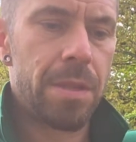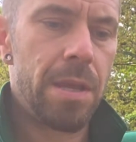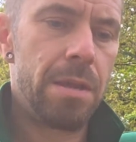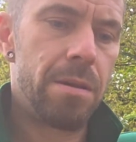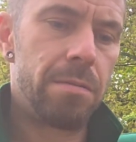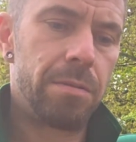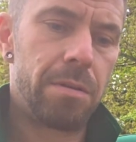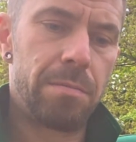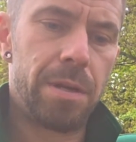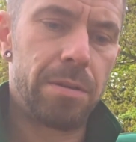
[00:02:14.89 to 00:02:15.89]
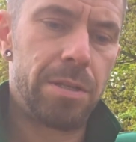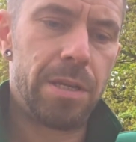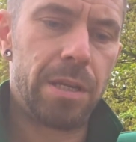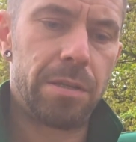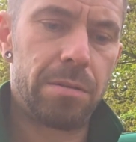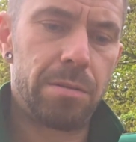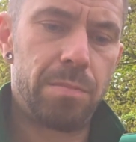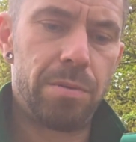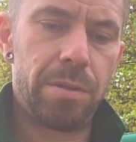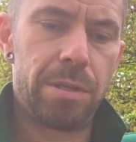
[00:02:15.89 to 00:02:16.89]
Here we've got about 6, so let's
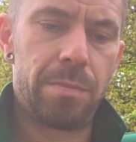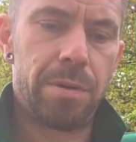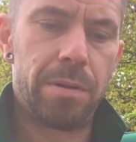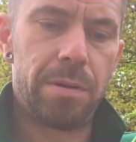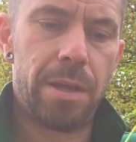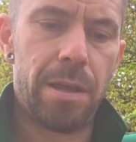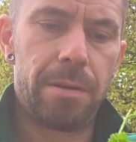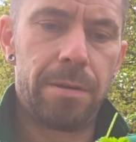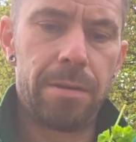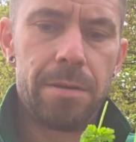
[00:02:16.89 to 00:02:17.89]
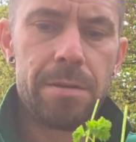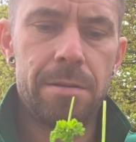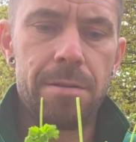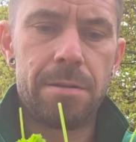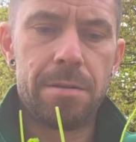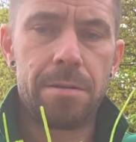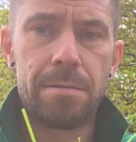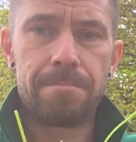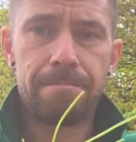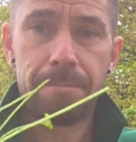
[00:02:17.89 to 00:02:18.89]
pull this apart again,
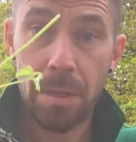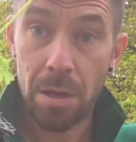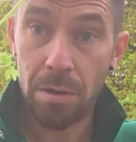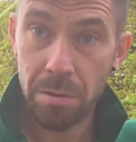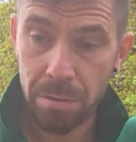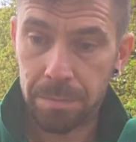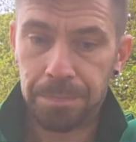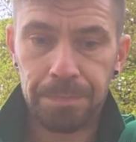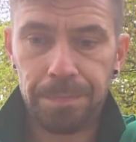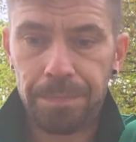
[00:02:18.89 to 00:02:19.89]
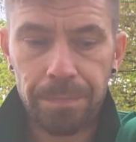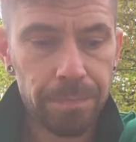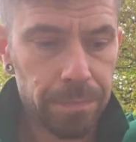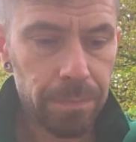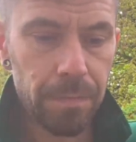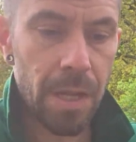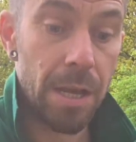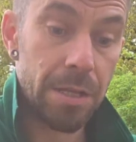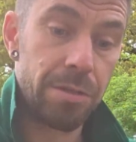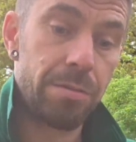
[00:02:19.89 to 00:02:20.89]
and another one, and
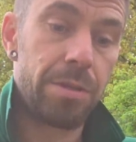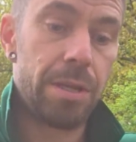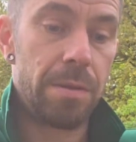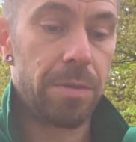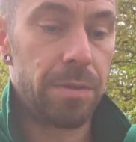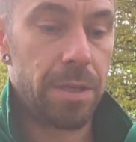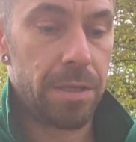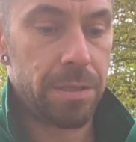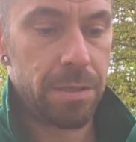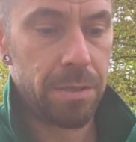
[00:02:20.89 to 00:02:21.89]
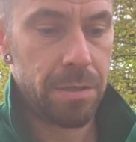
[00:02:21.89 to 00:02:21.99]
let's do the same on this.